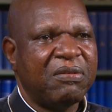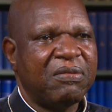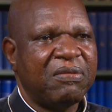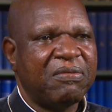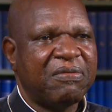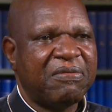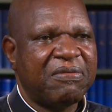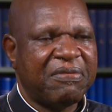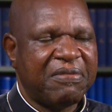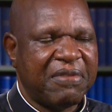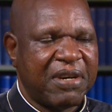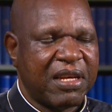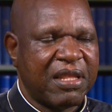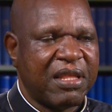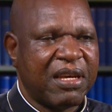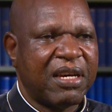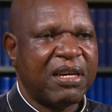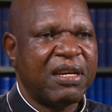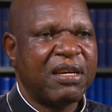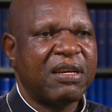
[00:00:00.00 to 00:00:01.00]

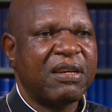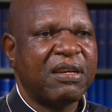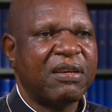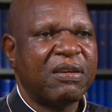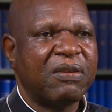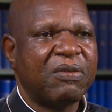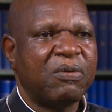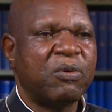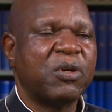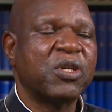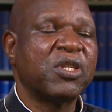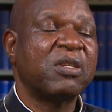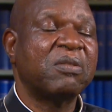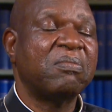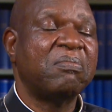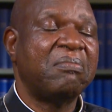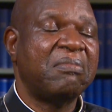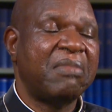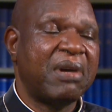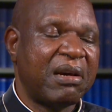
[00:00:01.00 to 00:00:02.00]
father was
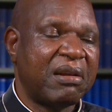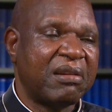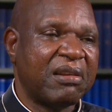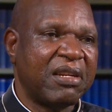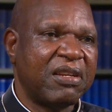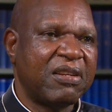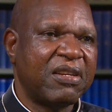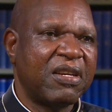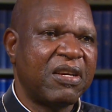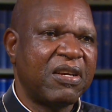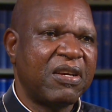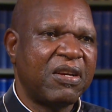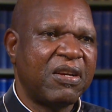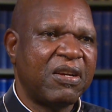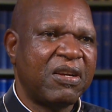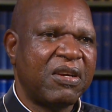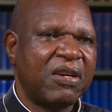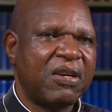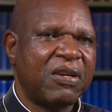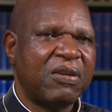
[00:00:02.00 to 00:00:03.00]
married
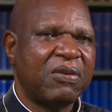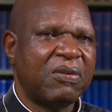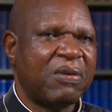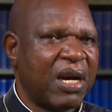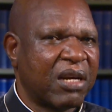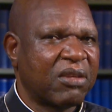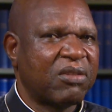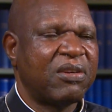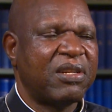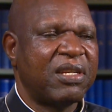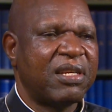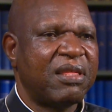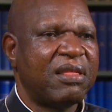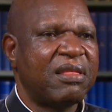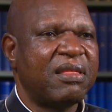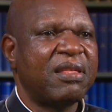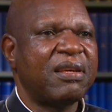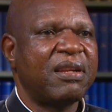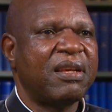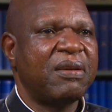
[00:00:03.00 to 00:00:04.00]
to actually
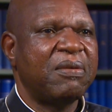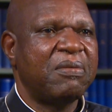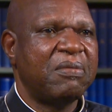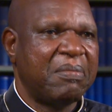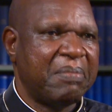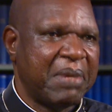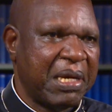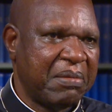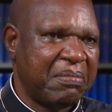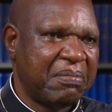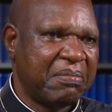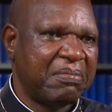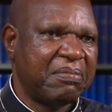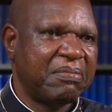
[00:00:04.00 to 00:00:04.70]
3 women.